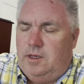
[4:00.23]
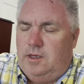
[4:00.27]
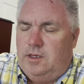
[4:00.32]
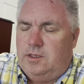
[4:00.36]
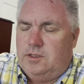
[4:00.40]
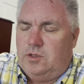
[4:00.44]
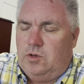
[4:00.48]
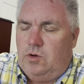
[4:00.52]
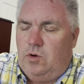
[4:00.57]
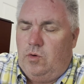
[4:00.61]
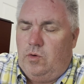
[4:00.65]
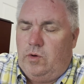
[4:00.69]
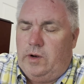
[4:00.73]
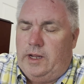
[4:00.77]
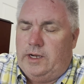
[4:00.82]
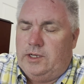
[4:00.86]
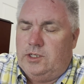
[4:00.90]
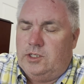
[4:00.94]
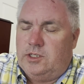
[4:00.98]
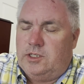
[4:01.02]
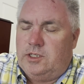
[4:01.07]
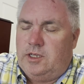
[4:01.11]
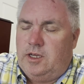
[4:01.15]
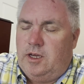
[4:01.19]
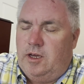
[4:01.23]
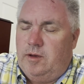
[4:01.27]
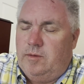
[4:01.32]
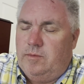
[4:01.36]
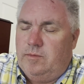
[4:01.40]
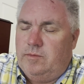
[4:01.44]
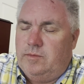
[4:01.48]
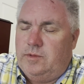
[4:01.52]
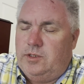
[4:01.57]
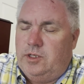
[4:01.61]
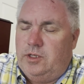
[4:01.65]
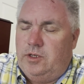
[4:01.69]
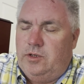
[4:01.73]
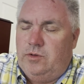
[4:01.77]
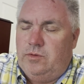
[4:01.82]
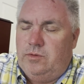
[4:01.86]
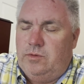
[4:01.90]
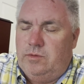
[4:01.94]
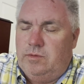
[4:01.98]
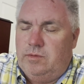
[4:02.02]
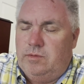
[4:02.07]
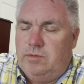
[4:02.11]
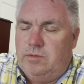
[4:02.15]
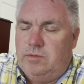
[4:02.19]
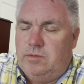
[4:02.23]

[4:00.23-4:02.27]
So, Lord, I just come to you